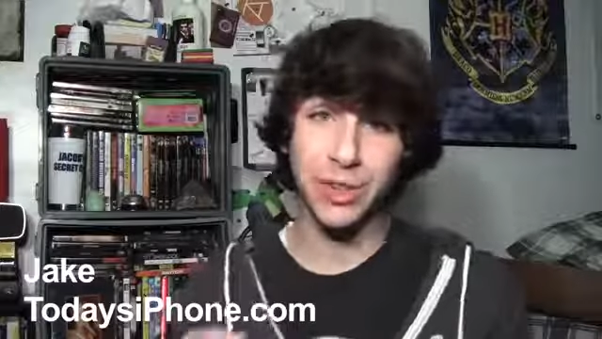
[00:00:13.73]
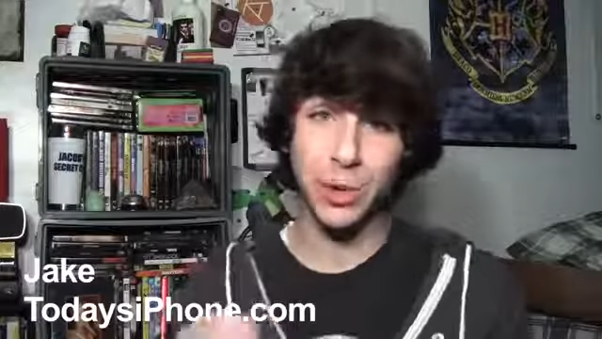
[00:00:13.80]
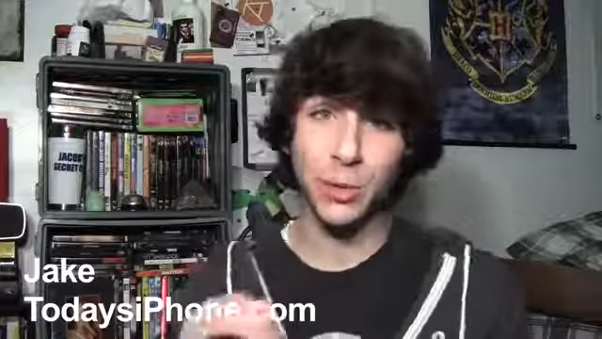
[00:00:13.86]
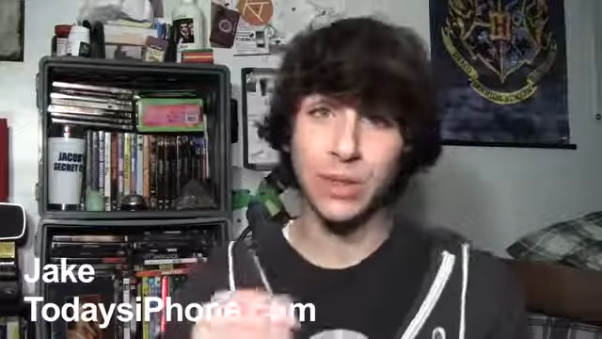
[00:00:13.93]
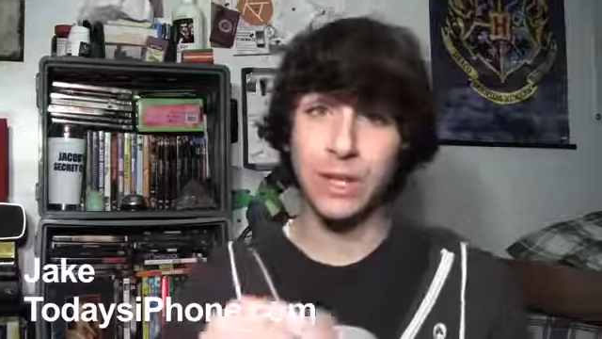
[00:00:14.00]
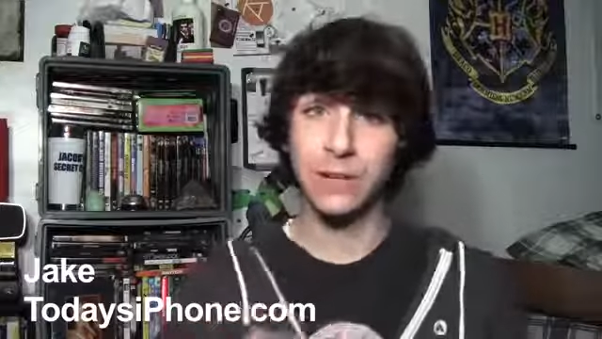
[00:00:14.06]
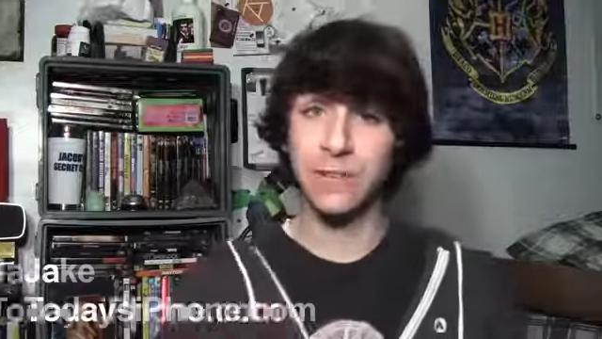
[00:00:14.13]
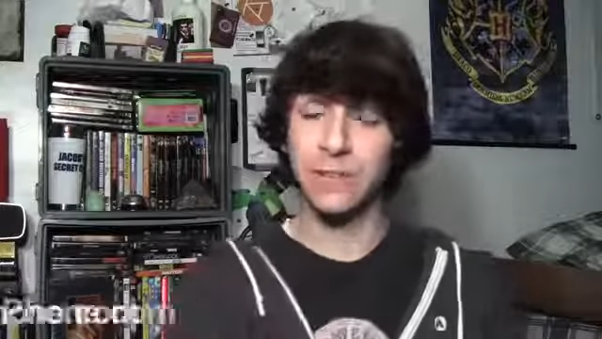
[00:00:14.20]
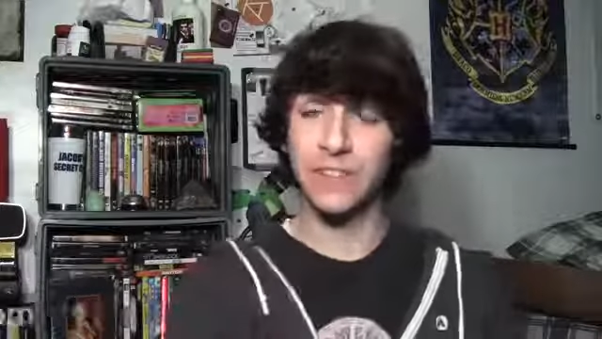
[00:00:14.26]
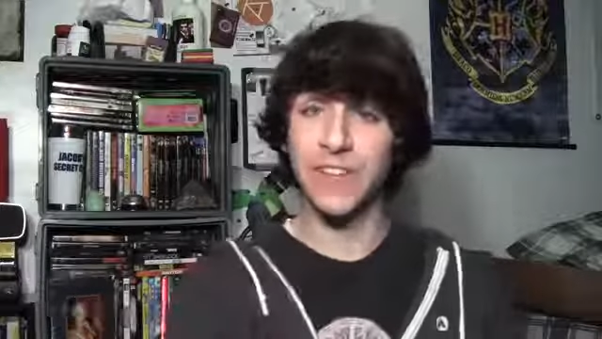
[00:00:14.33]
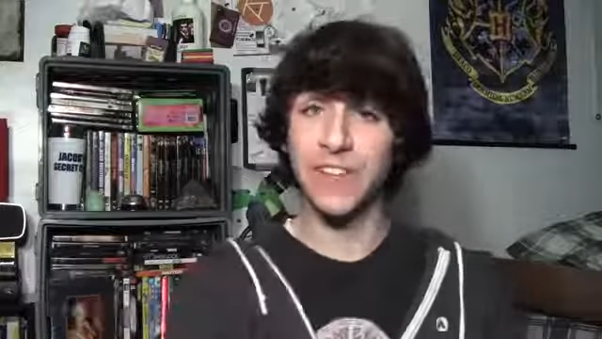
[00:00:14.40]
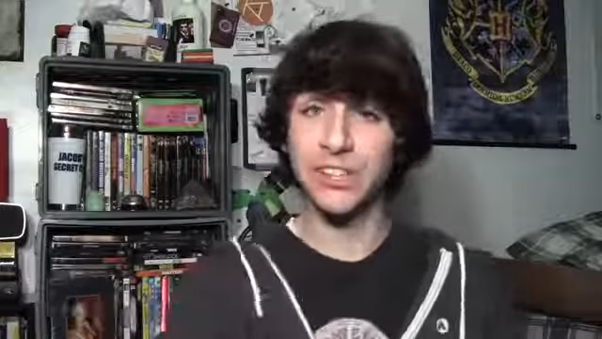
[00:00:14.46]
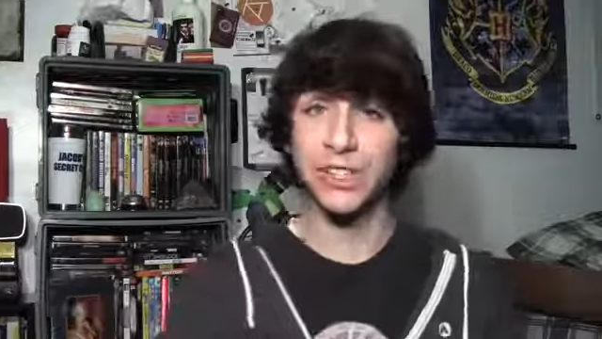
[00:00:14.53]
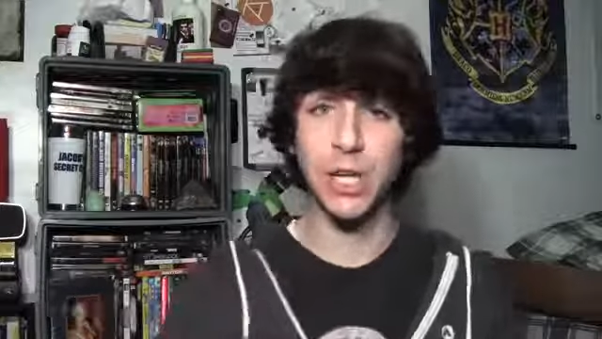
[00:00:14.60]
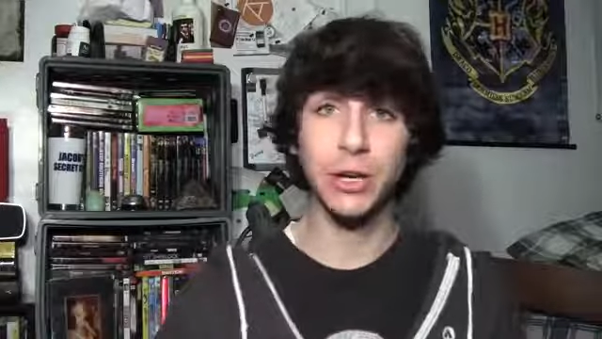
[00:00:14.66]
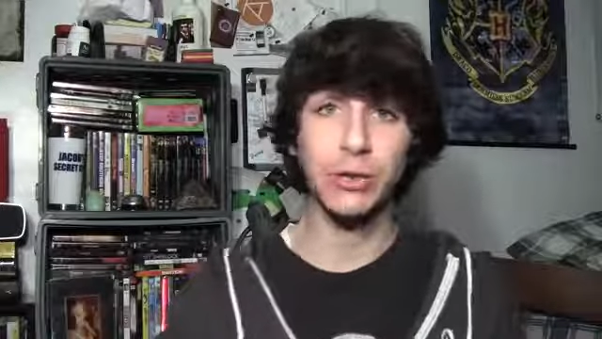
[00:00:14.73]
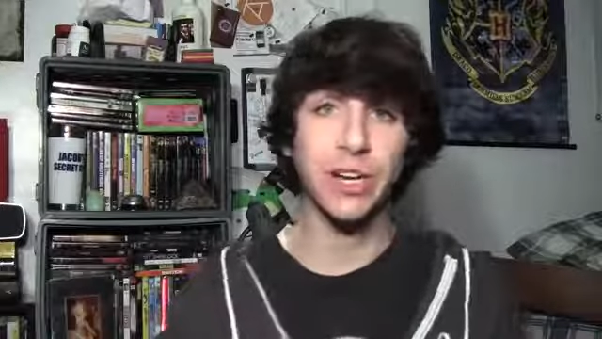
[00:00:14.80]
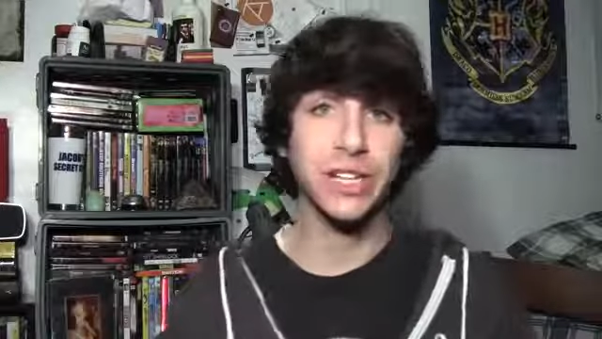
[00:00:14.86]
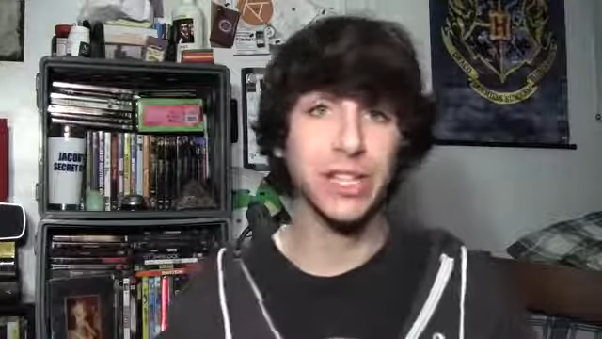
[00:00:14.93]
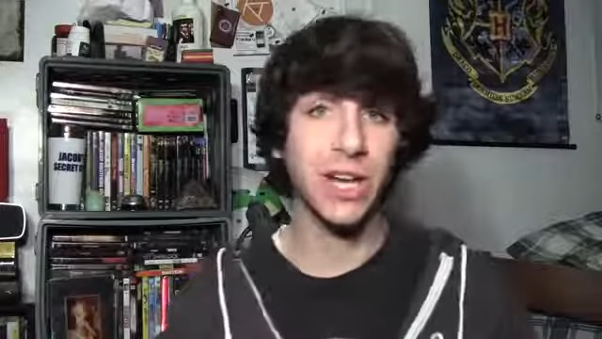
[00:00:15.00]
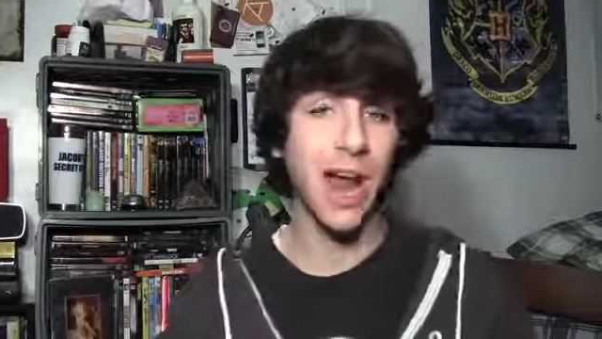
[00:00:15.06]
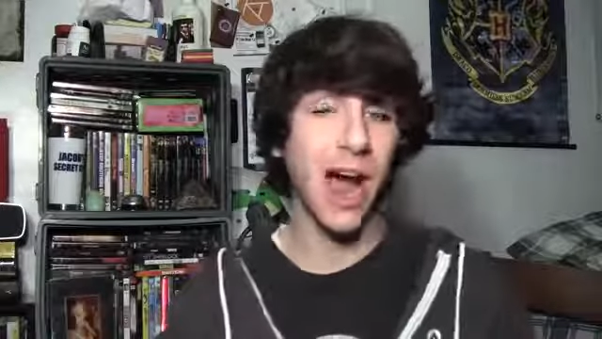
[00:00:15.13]
to do with the 5th
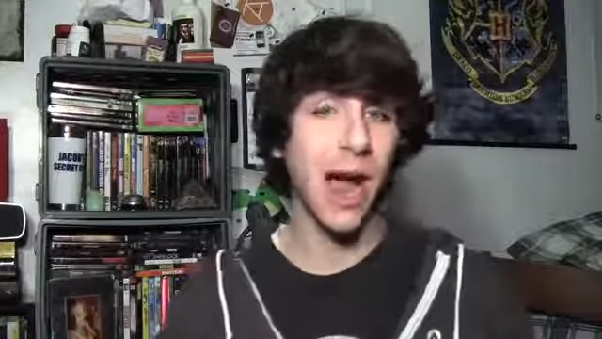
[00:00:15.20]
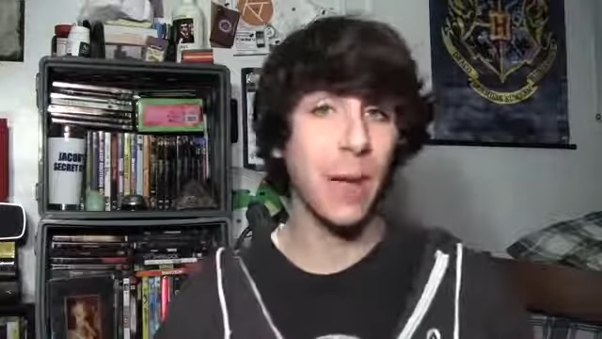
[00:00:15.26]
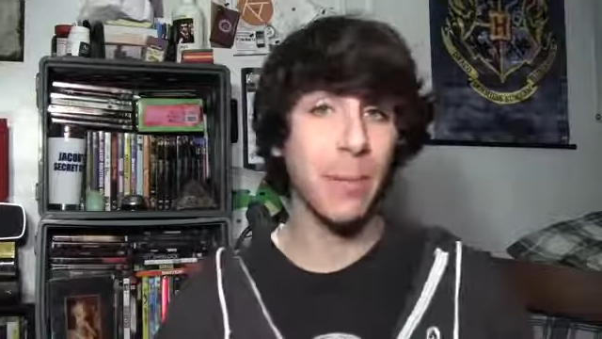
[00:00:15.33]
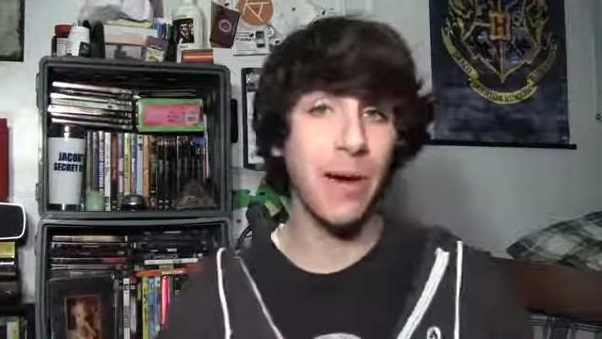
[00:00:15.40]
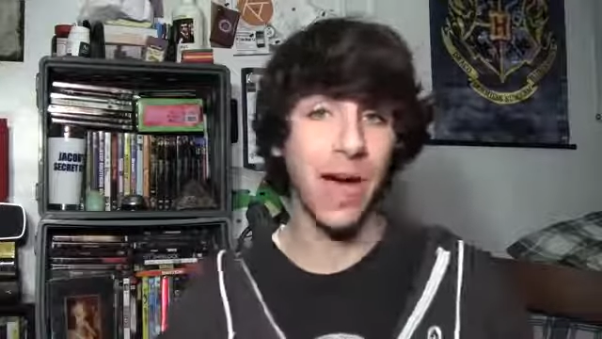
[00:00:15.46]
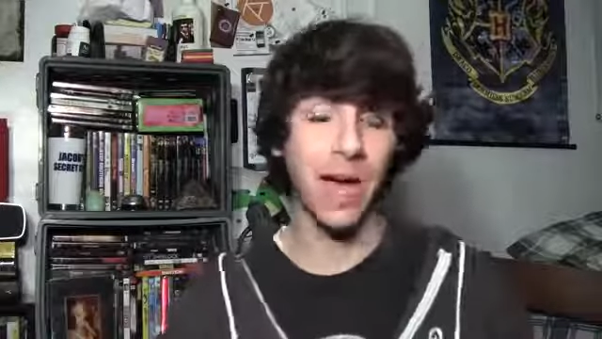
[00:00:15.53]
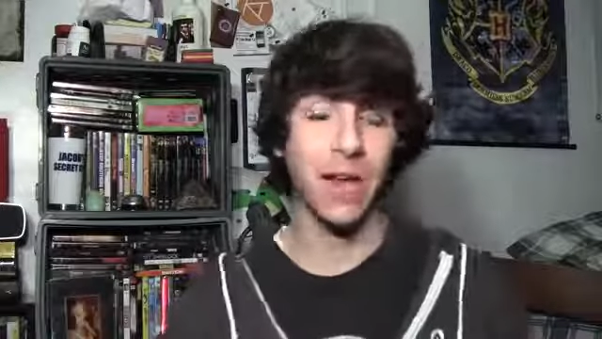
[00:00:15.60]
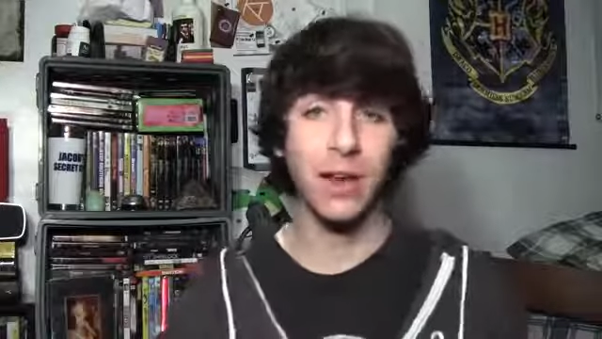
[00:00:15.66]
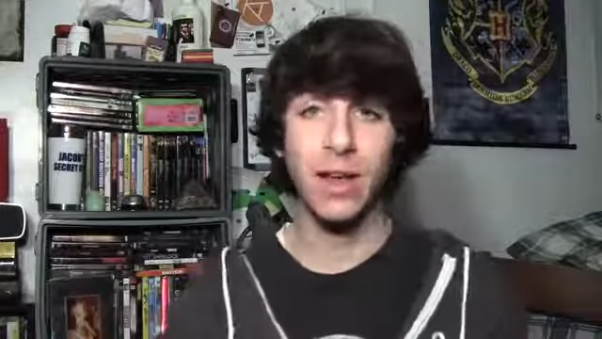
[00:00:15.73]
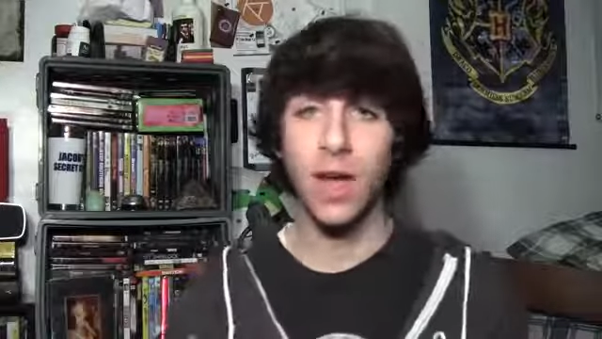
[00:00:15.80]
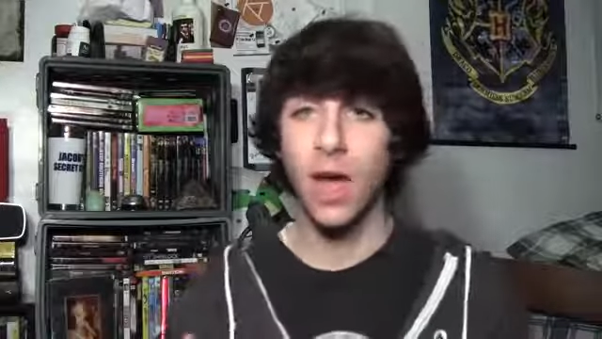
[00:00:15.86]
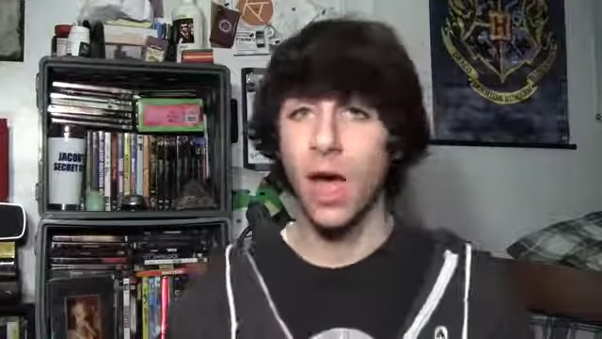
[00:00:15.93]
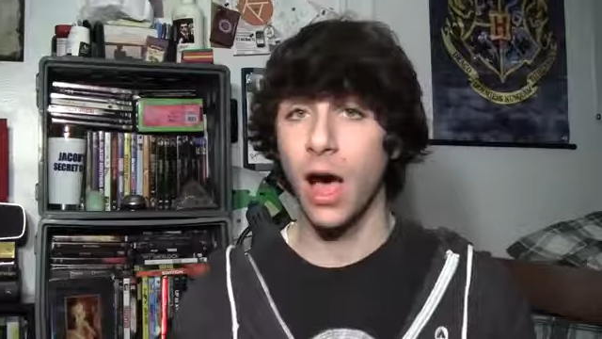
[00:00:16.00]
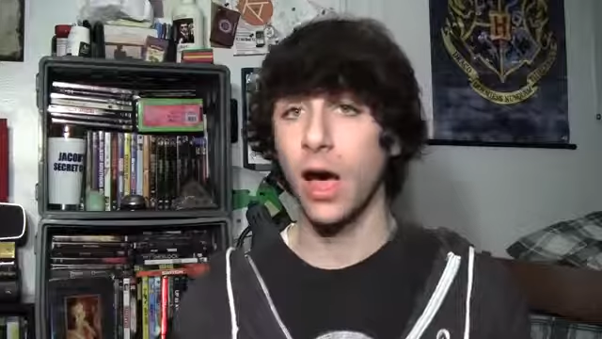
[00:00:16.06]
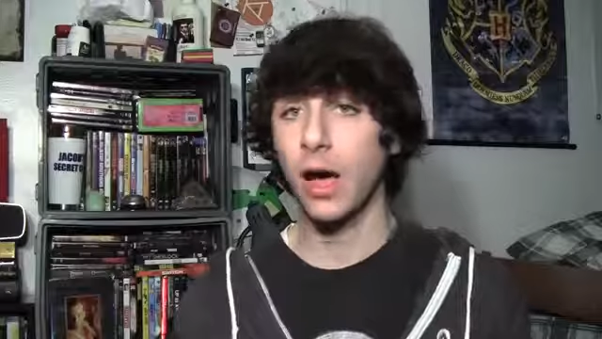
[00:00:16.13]
generation iPad.